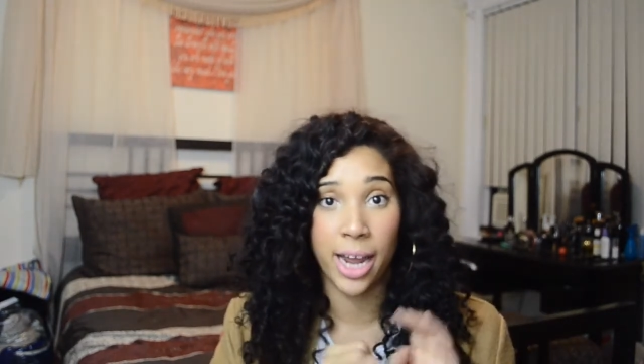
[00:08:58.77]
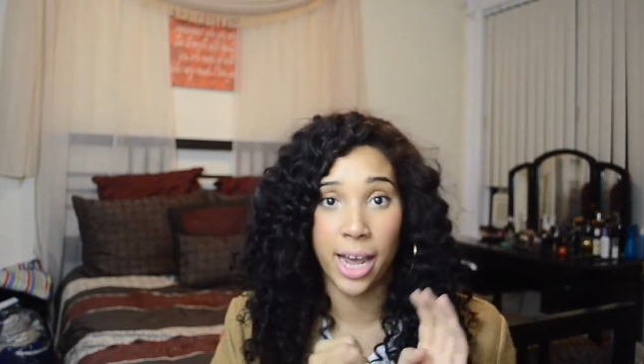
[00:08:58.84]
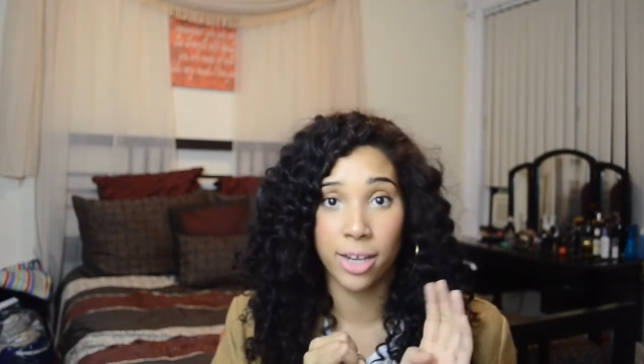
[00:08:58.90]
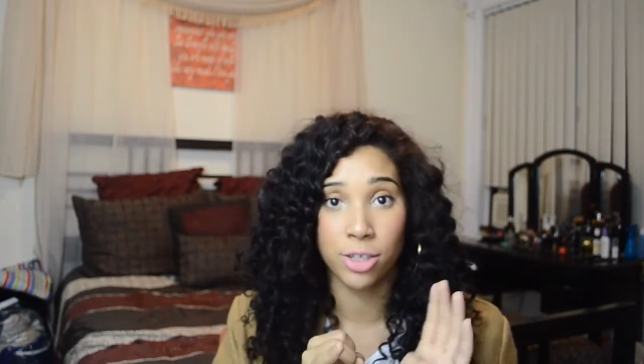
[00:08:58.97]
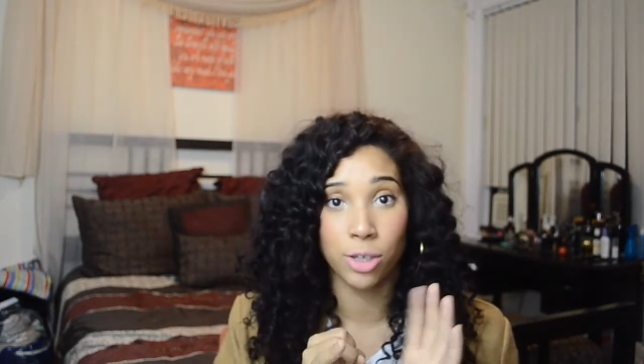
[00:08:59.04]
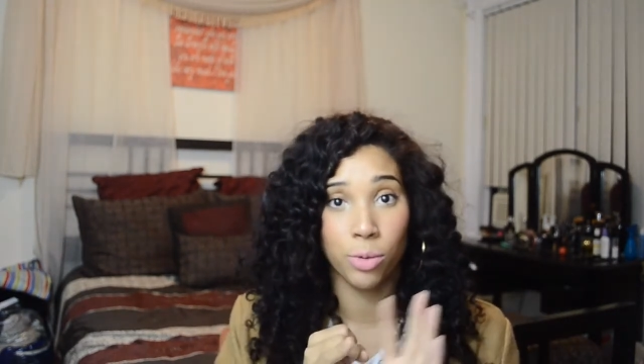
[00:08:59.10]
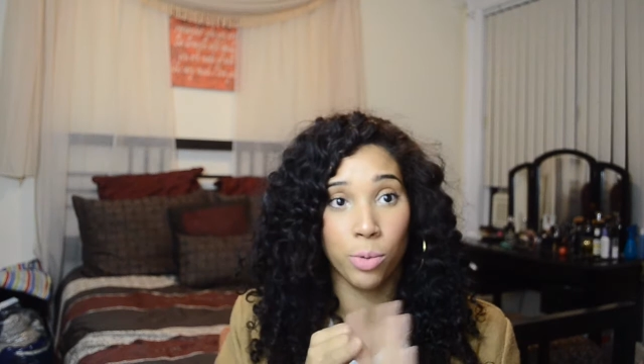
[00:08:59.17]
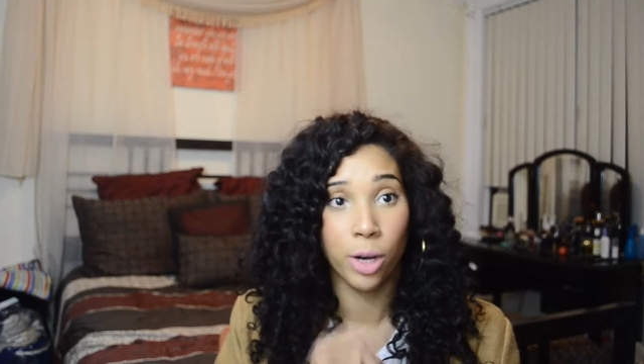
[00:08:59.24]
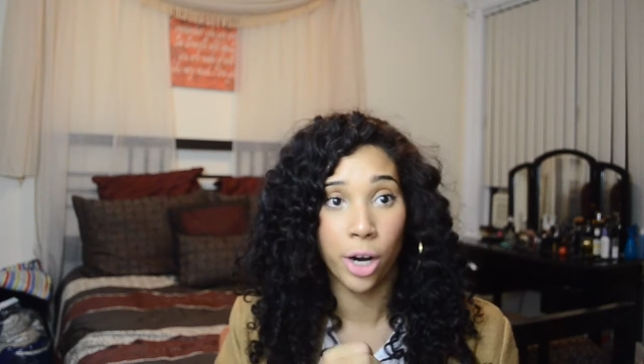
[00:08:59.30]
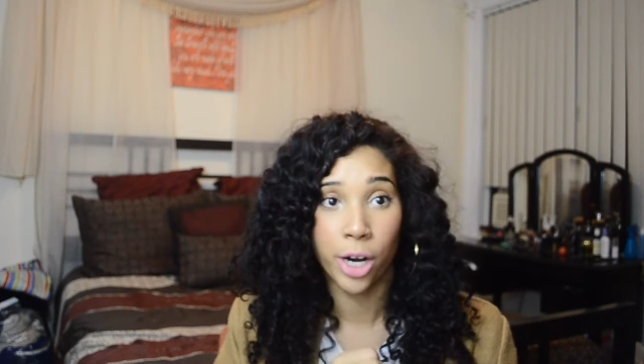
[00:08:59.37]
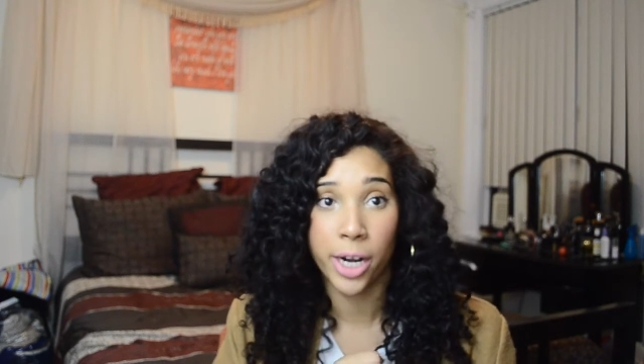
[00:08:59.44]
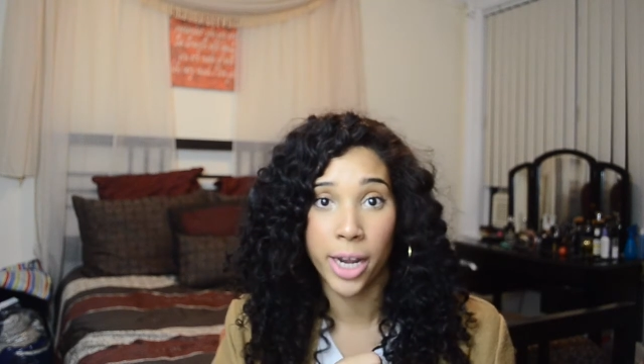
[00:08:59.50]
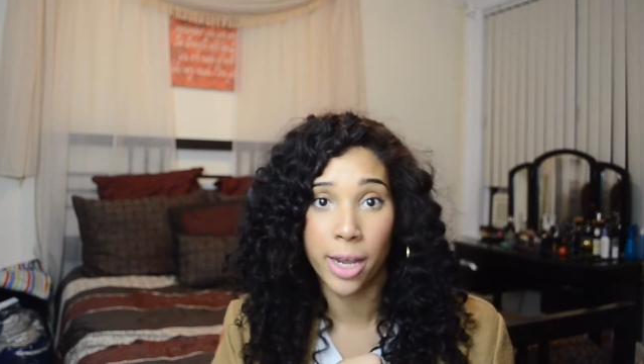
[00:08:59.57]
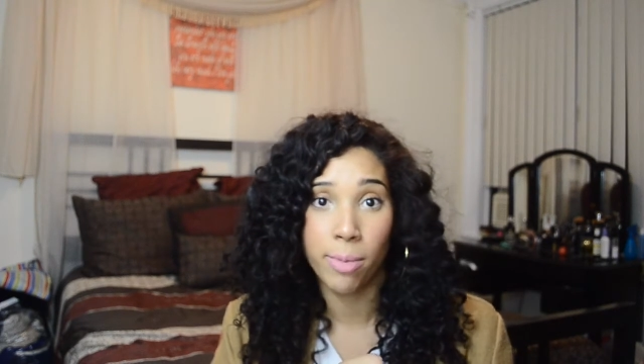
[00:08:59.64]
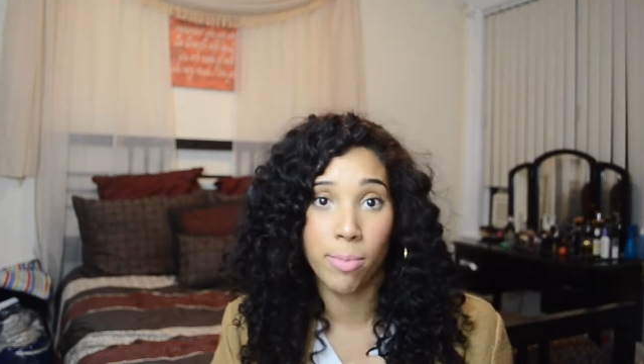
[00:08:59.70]
ask her what her
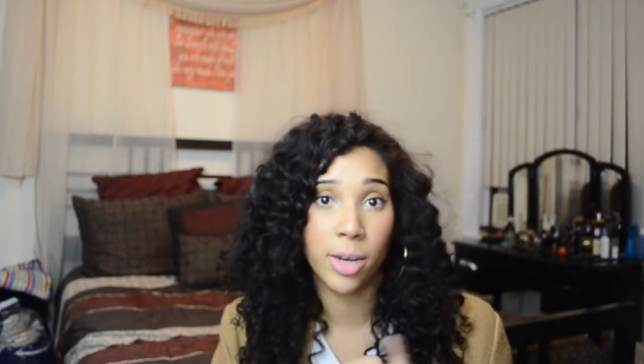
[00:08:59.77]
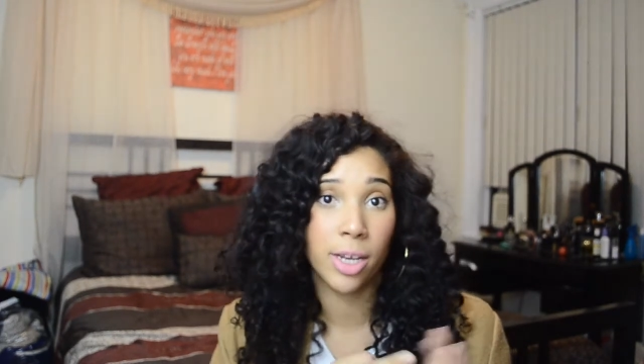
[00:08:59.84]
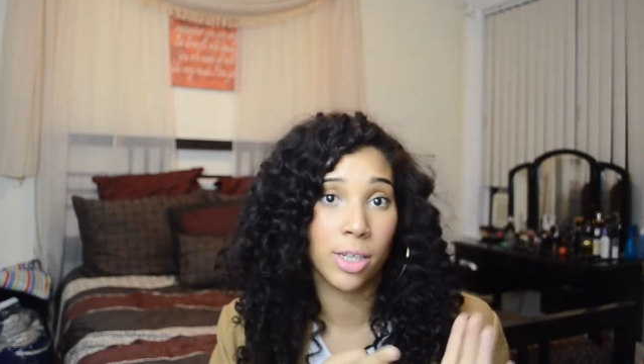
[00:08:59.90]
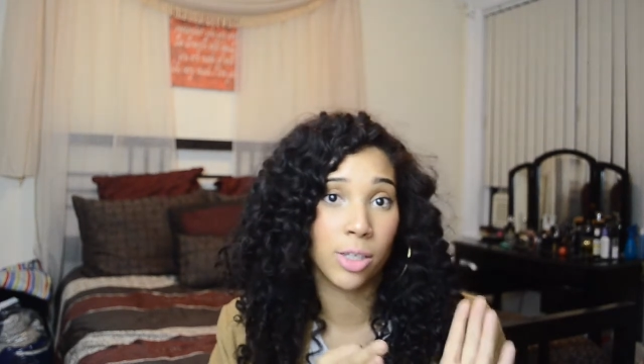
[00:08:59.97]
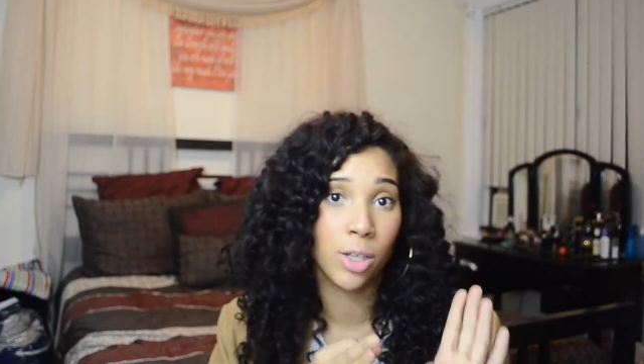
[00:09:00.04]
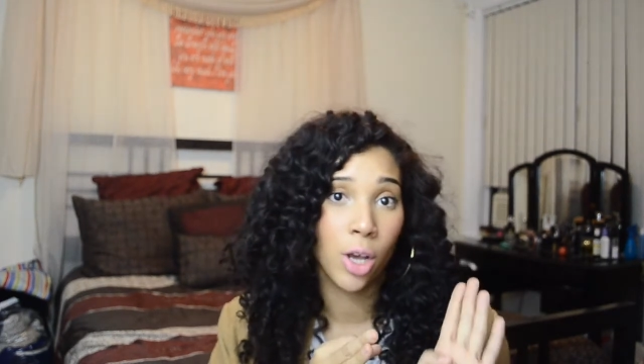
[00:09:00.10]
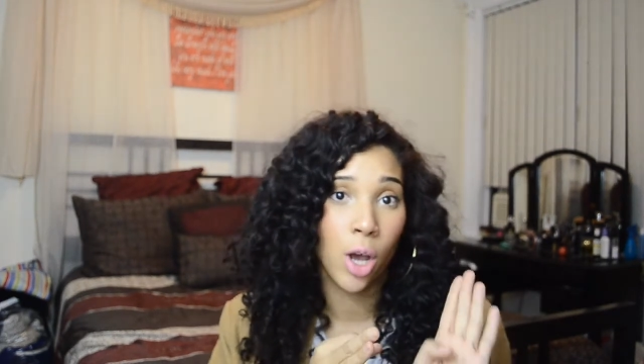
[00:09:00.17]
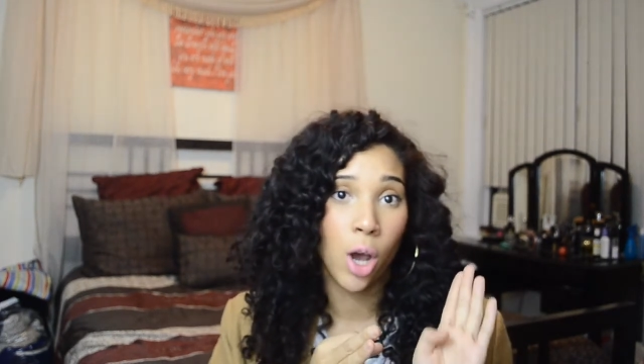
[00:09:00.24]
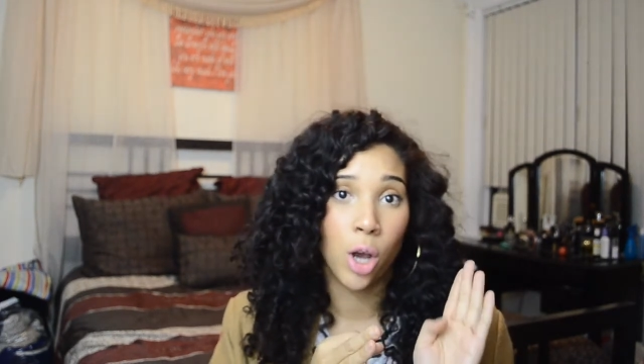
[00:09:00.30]
name is,